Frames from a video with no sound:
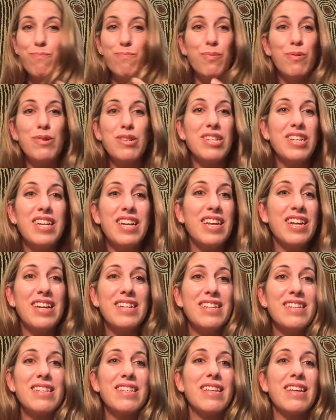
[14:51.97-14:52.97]
pushing it
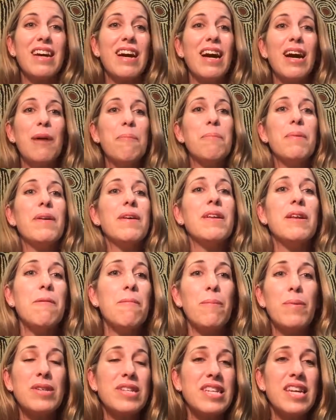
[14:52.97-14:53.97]
under the carpet
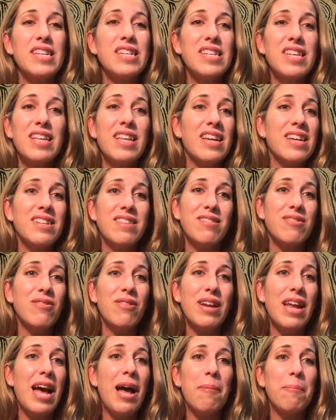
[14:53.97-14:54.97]
and pretending it's
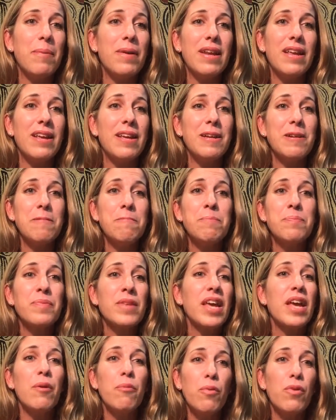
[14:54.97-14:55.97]
not happening
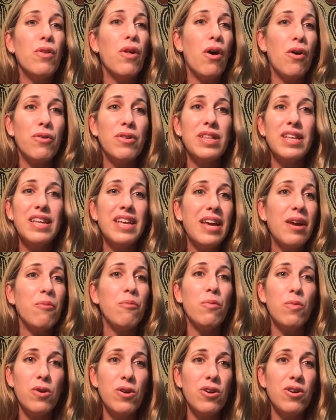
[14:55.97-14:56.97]
it will only
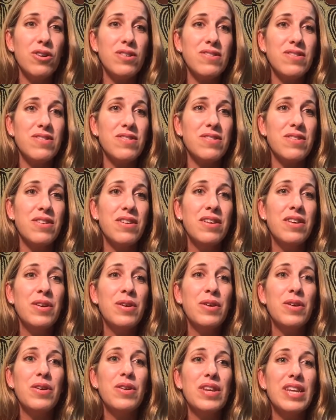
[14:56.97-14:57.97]
get worse.
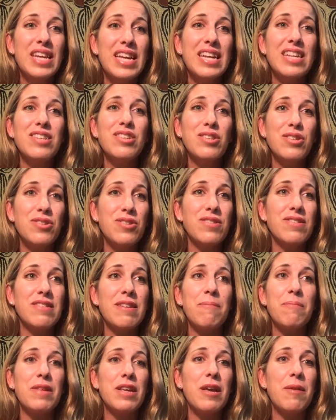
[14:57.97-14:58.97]
You need to do
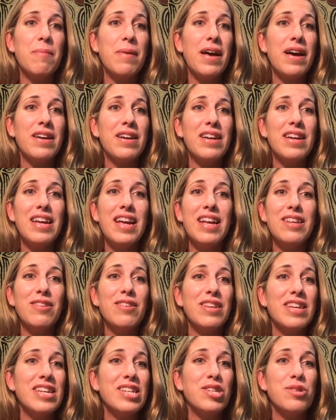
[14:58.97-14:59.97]
something about it, and you
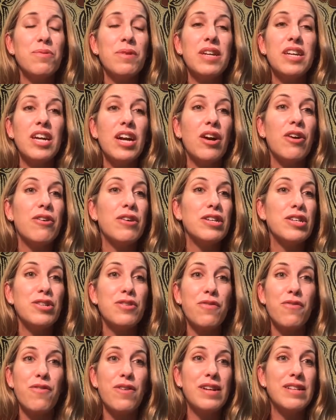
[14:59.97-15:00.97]
need to encourage
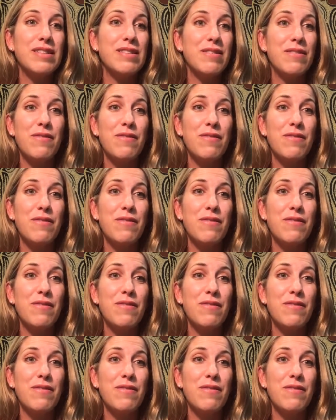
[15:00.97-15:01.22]
your friends